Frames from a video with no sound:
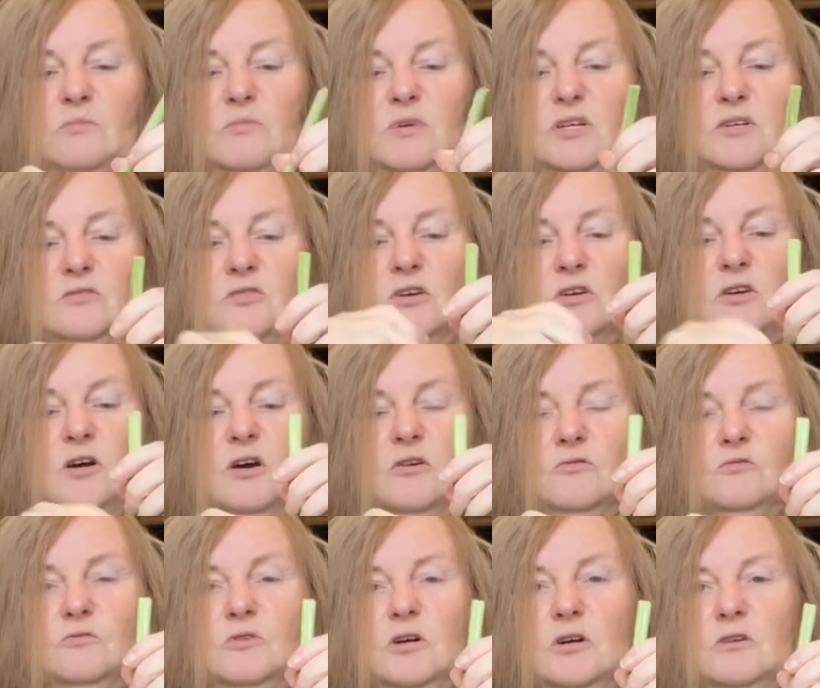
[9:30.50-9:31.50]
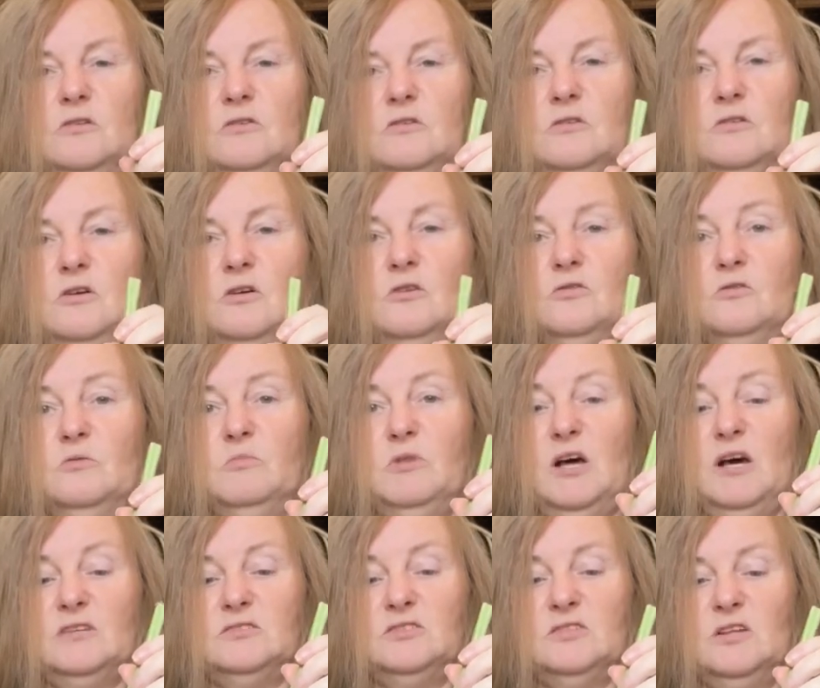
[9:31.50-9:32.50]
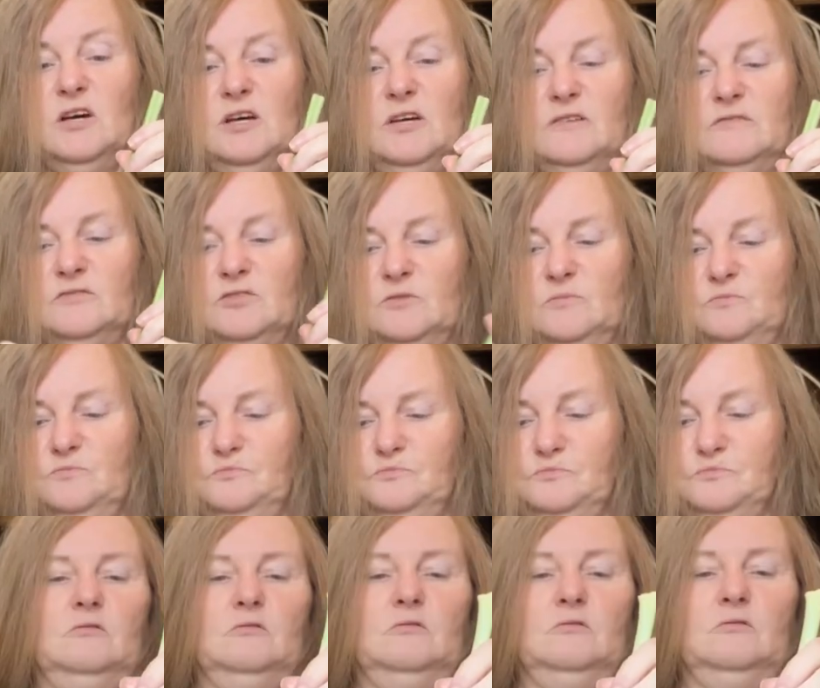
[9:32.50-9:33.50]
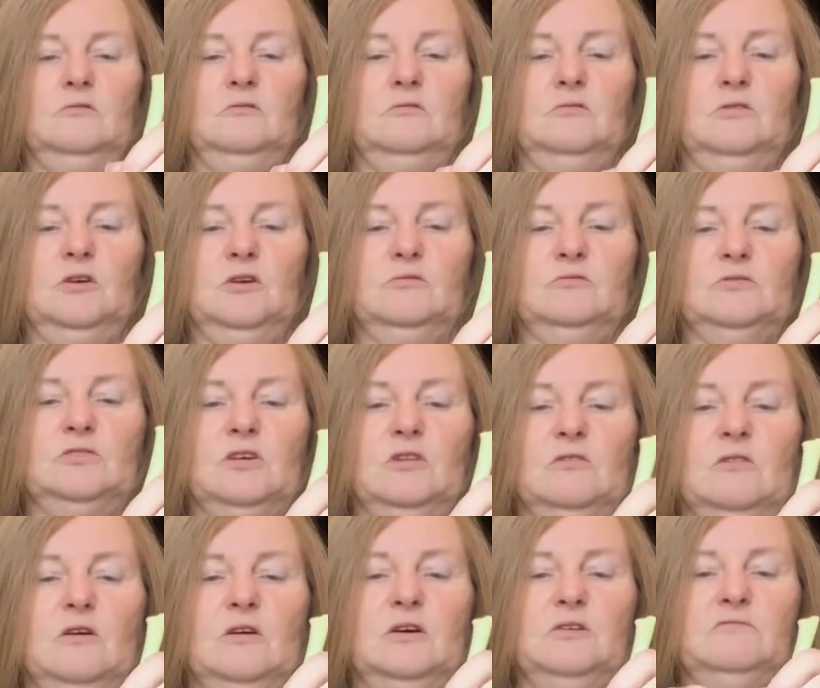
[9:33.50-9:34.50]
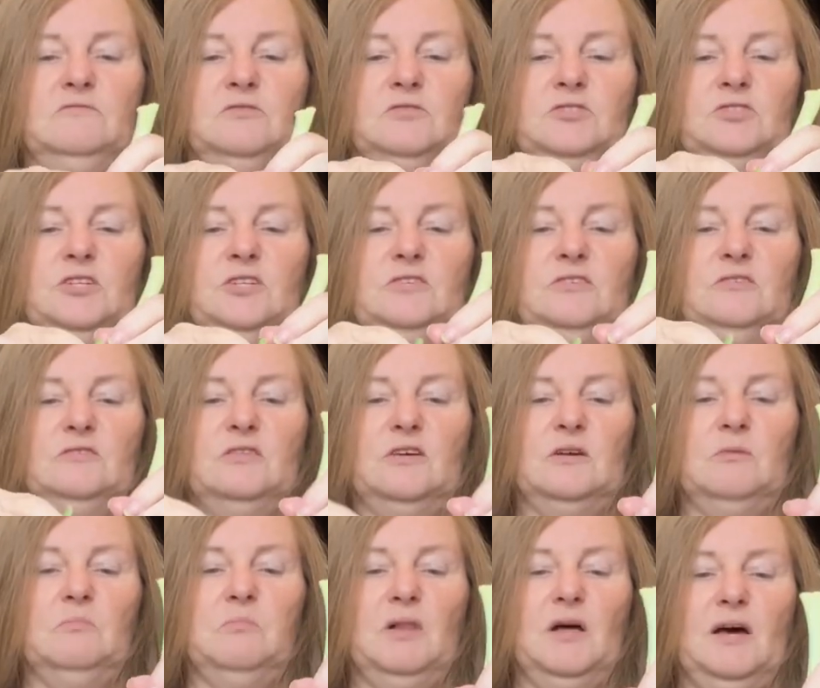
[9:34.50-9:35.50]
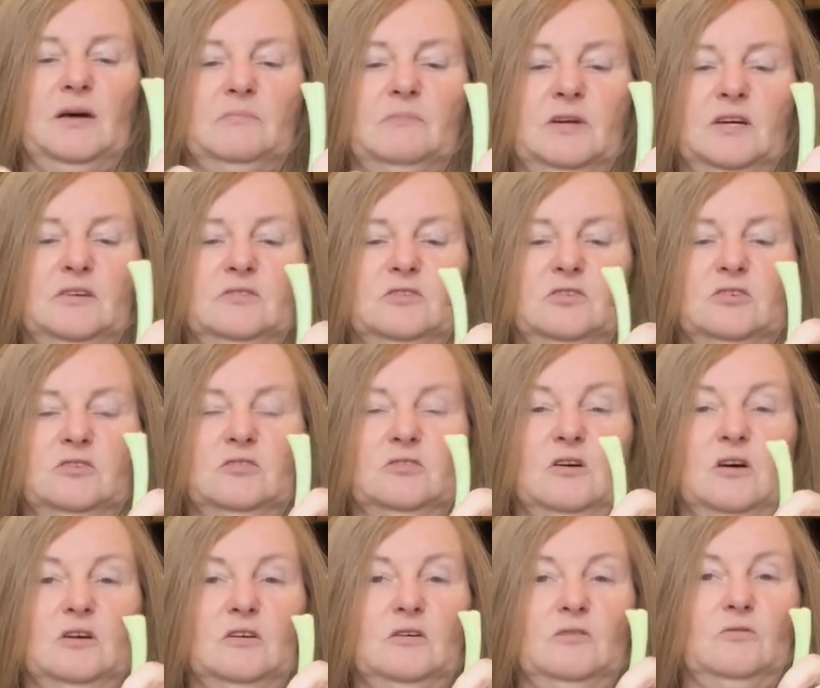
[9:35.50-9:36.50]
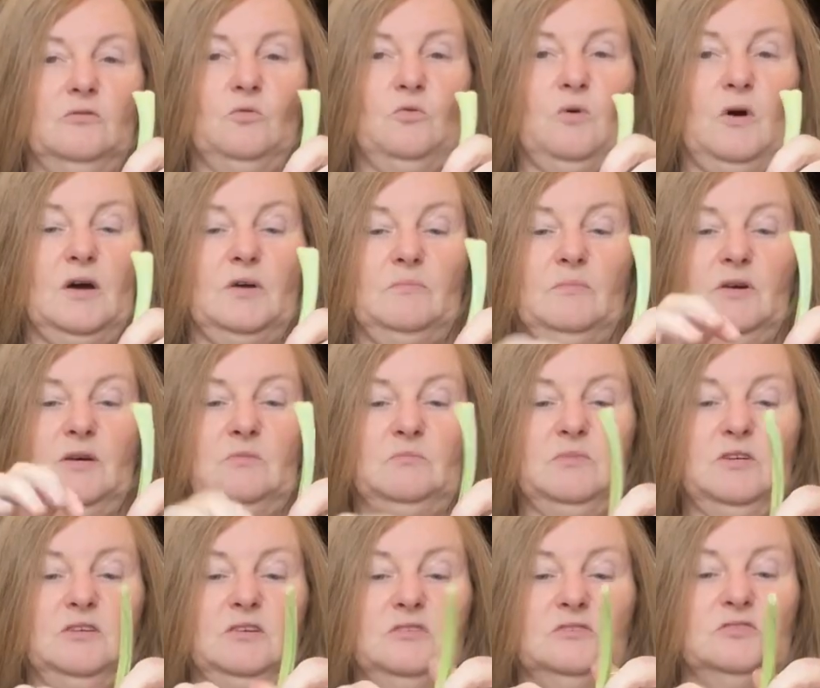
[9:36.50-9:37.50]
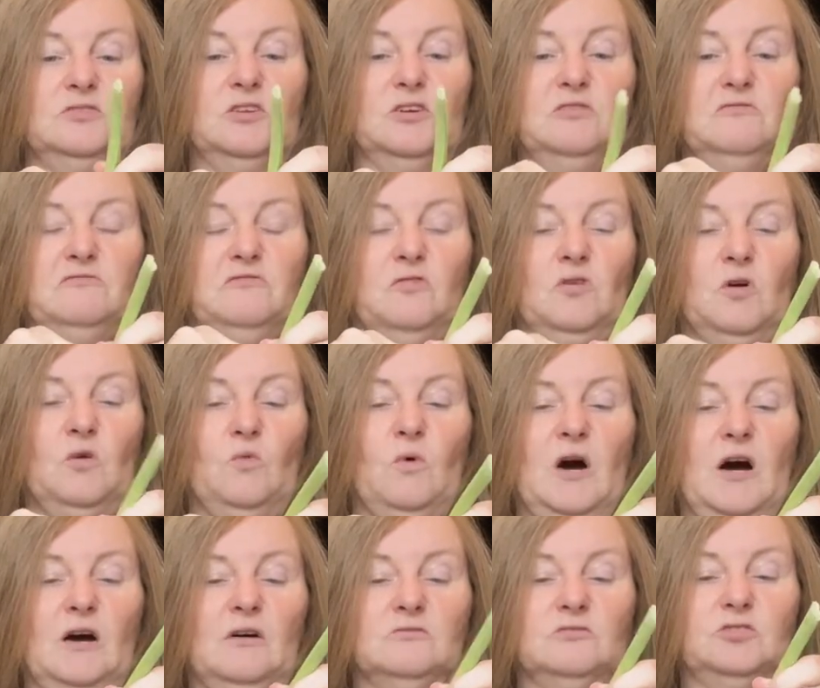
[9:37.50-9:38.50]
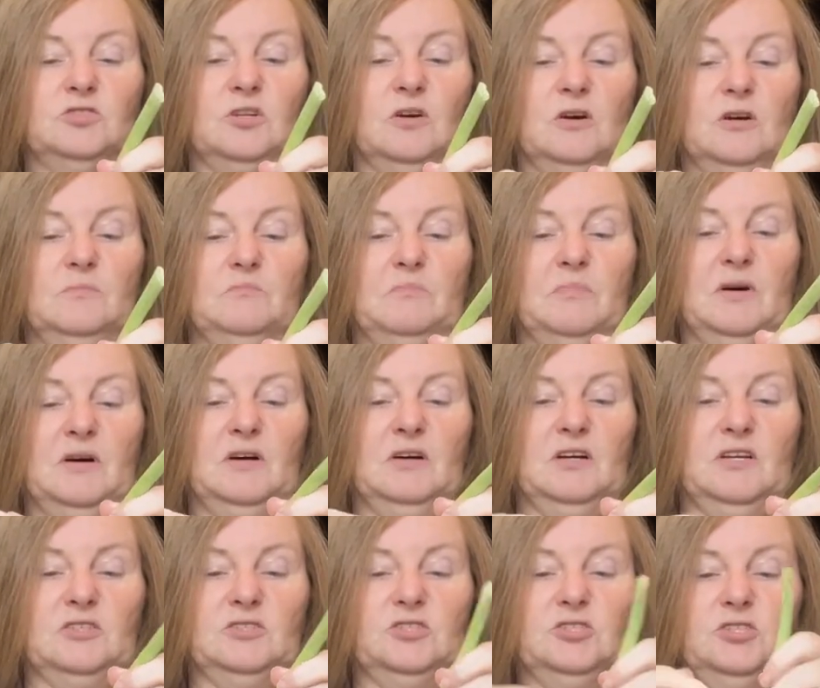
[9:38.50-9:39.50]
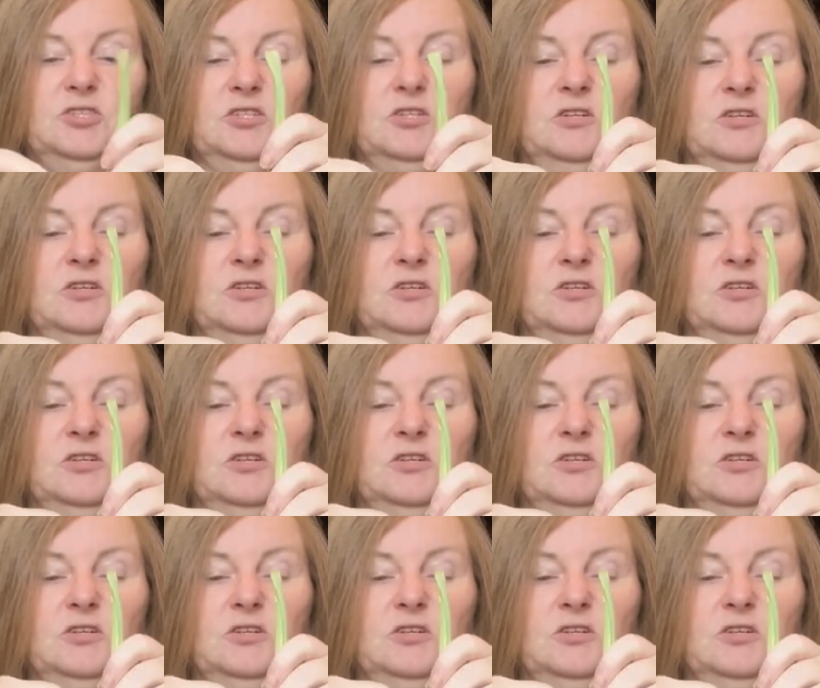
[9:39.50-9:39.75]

men could own other black slaves. There was a law in Virginia that a black man could not own a white man, because there for a while, John Punch